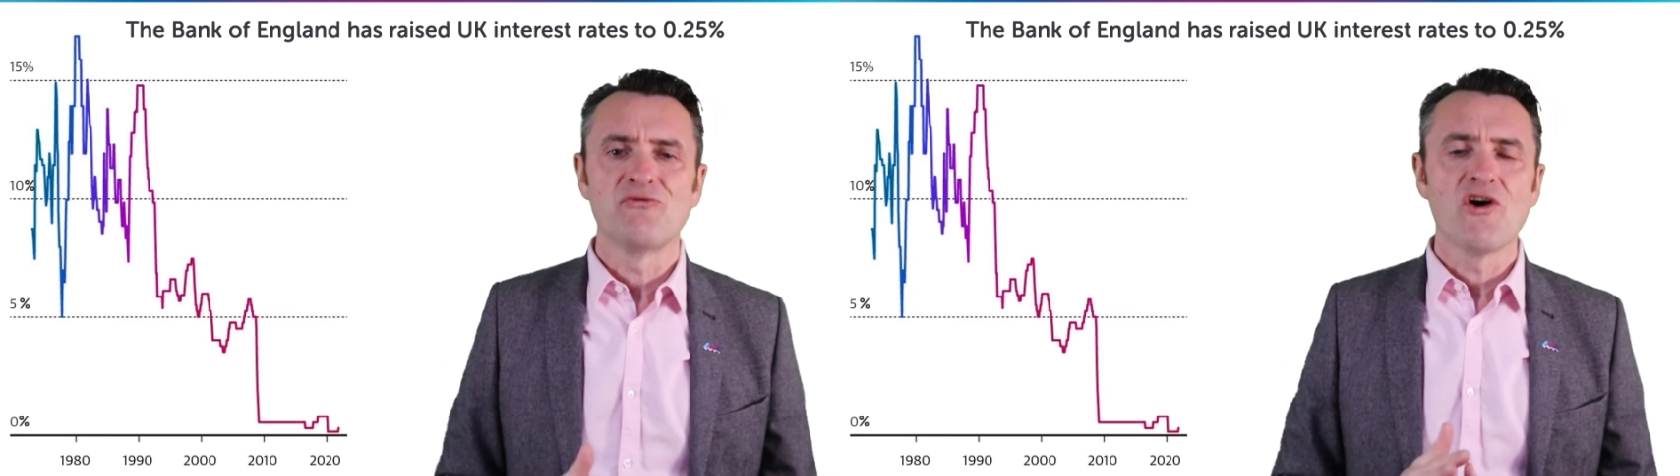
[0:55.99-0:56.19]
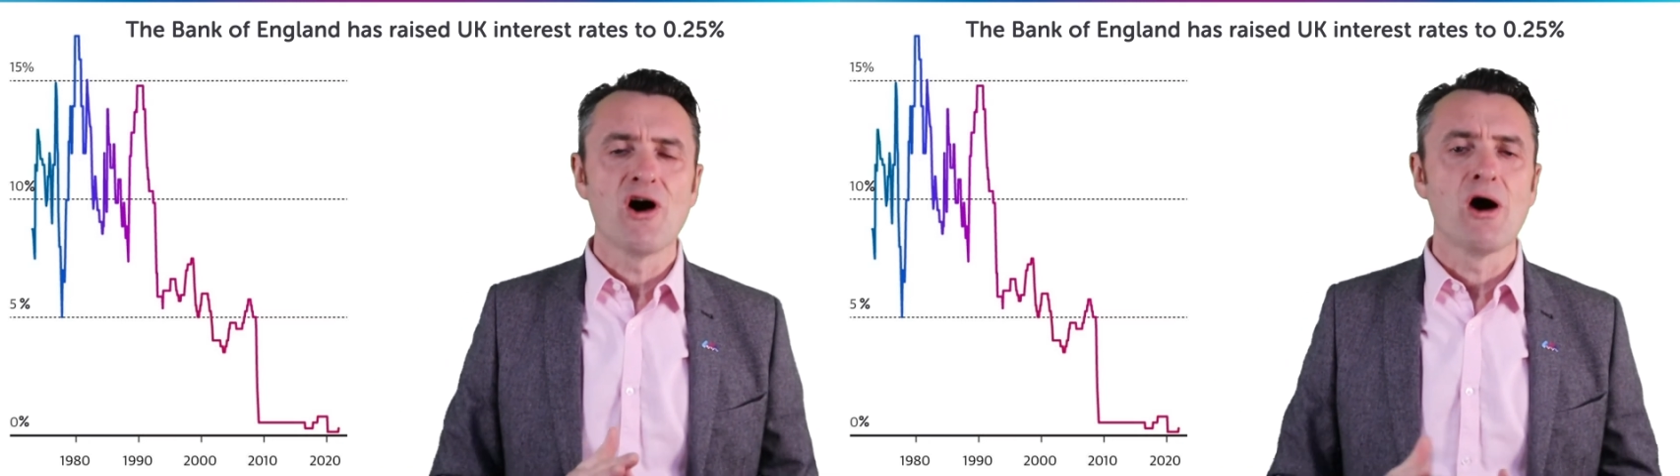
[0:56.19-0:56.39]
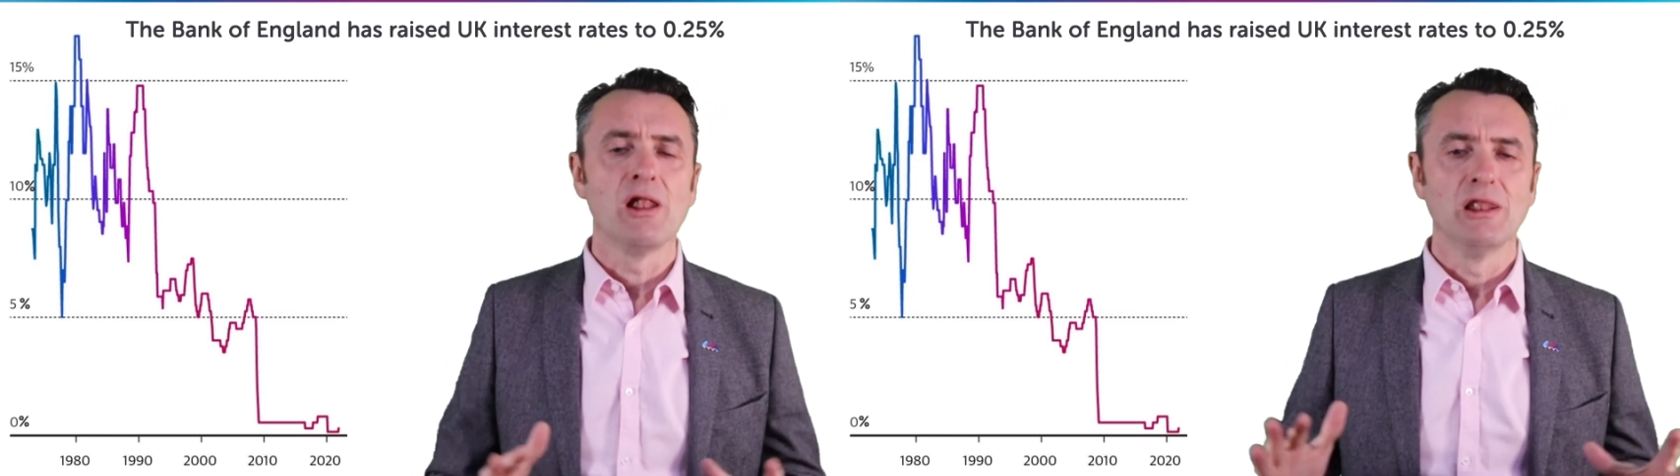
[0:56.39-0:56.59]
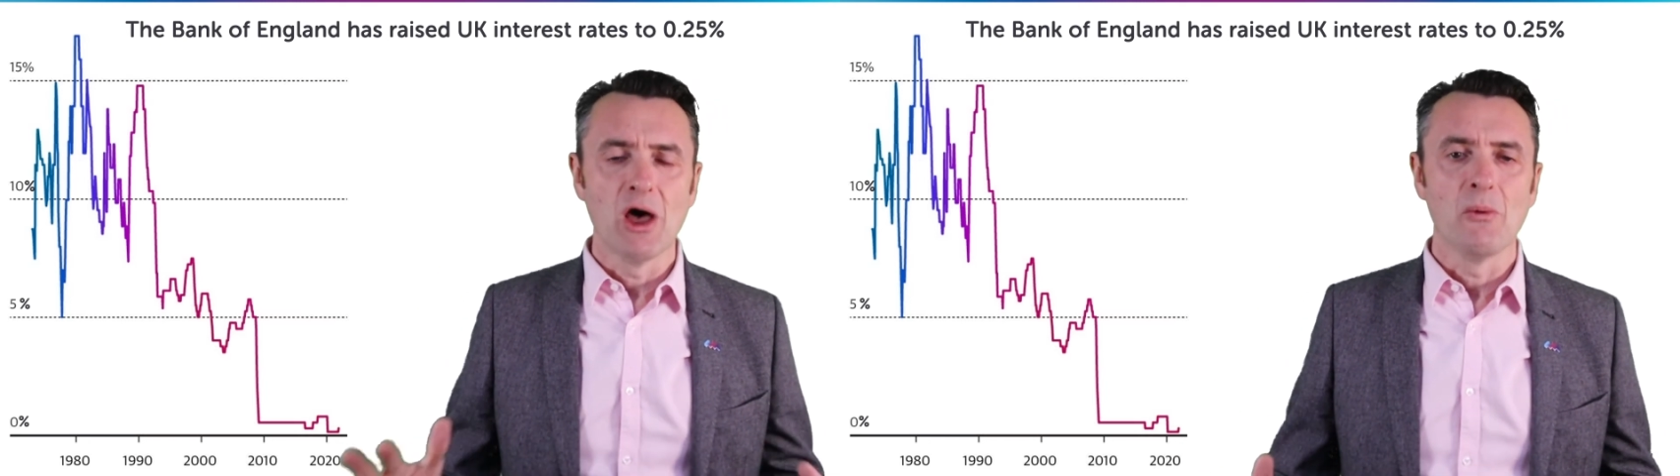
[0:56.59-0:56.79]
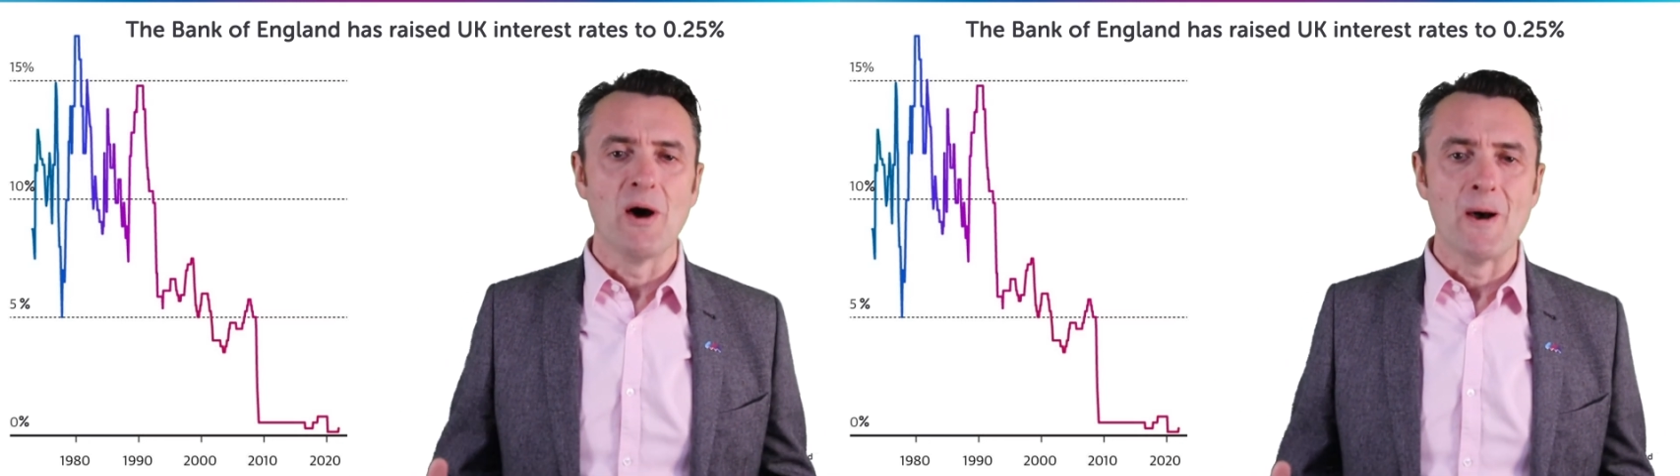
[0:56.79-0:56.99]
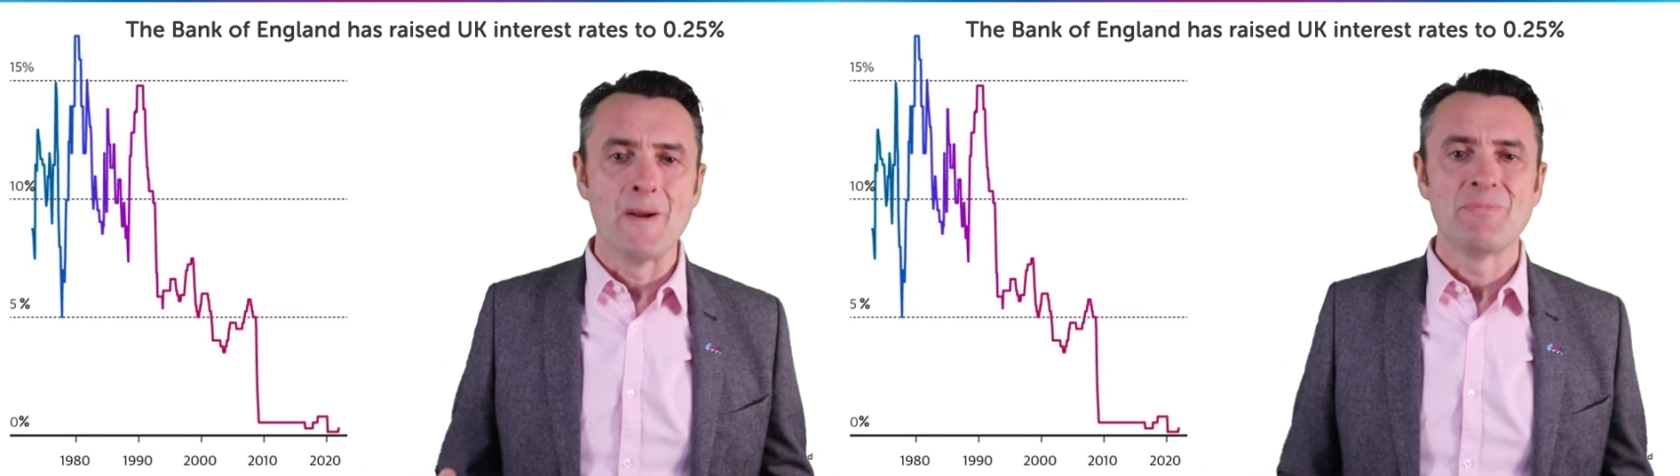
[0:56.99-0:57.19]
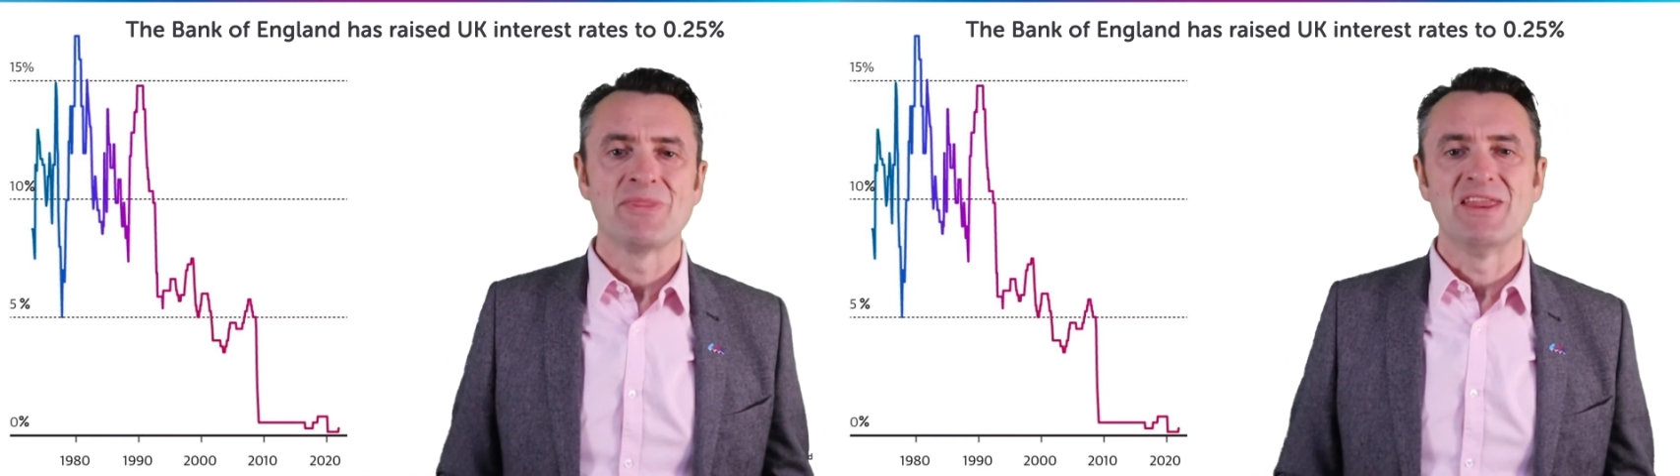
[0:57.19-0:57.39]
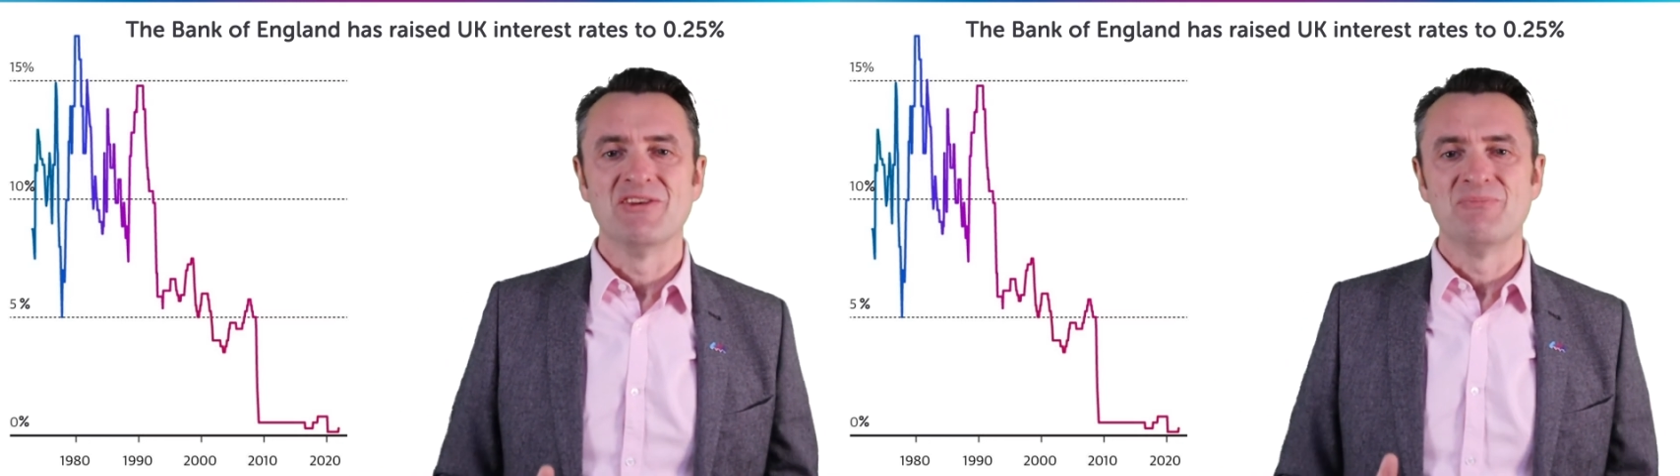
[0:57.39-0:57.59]
far lower
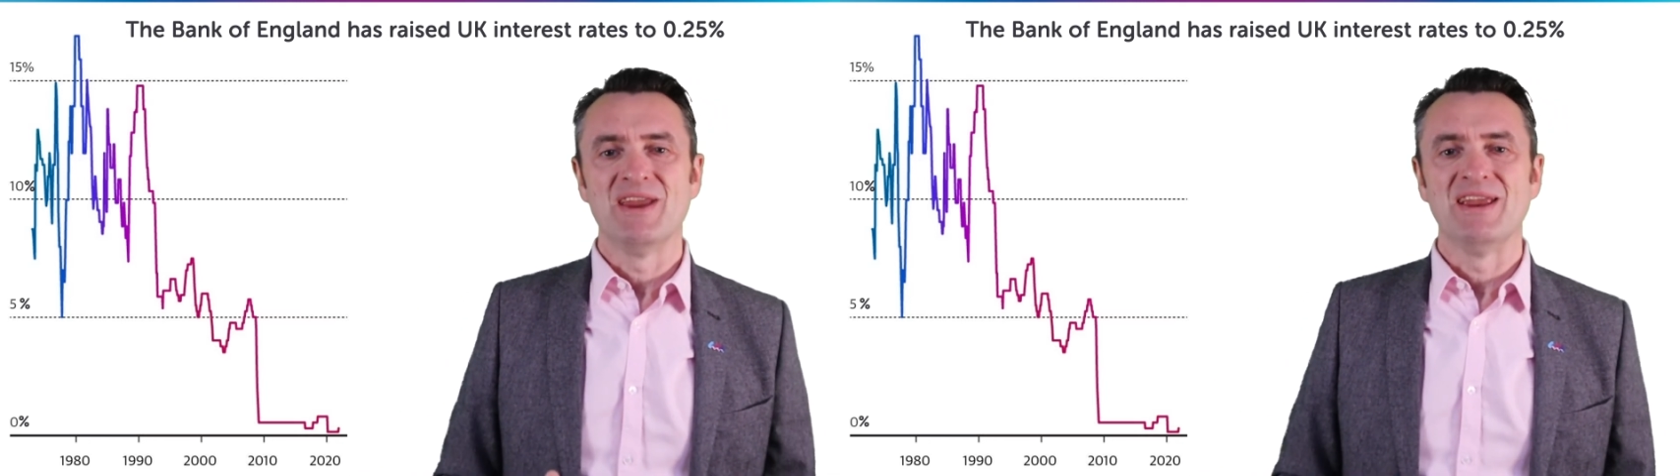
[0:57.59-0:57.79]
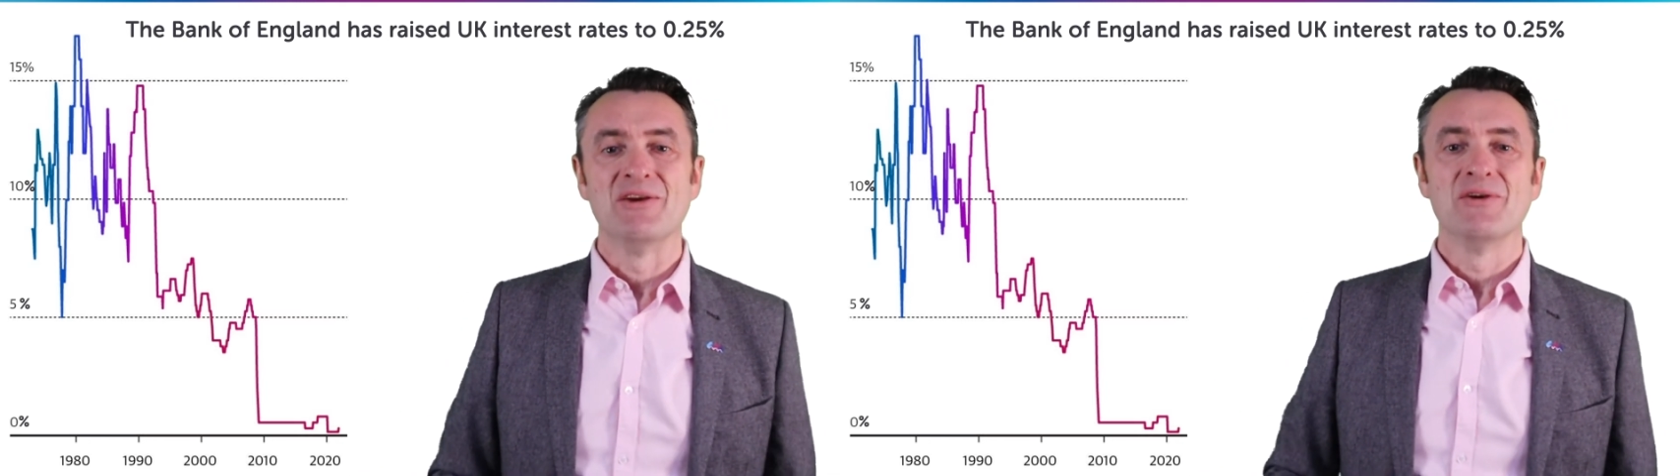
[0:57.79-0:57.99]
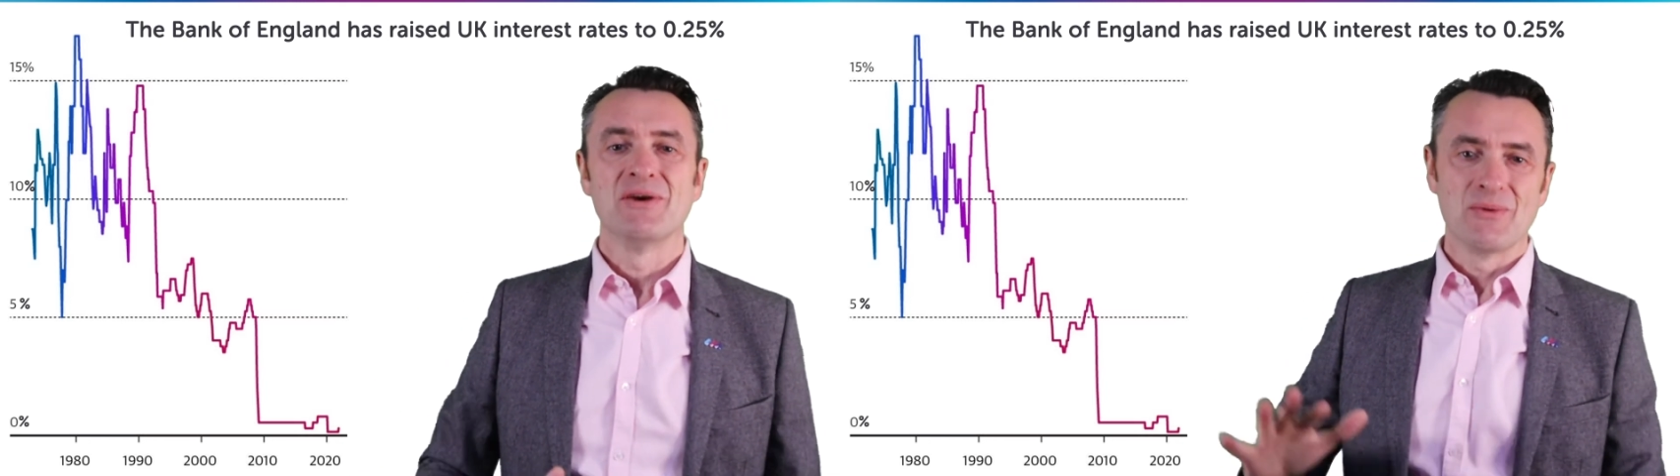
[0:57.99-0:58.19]
than they've been